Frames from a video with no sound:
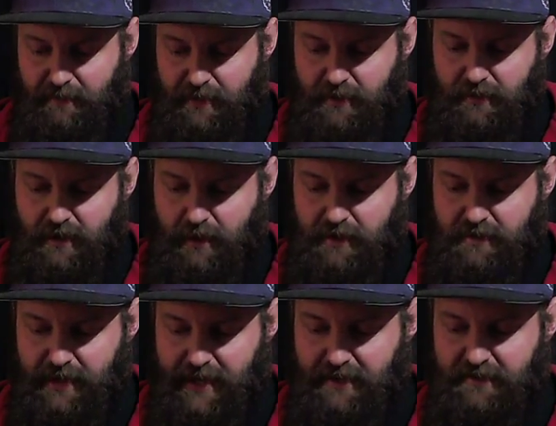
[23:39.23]
But you're going
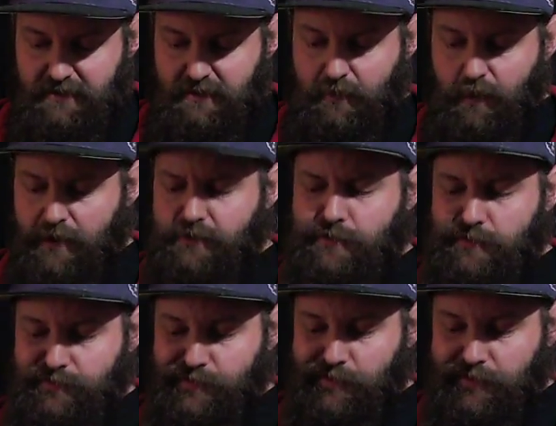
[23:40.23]
to answer some
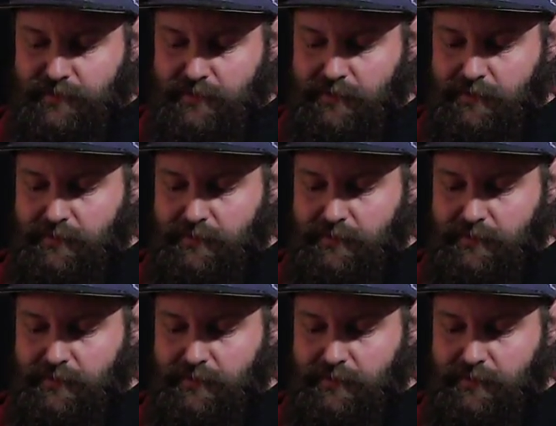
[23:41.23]
questions first.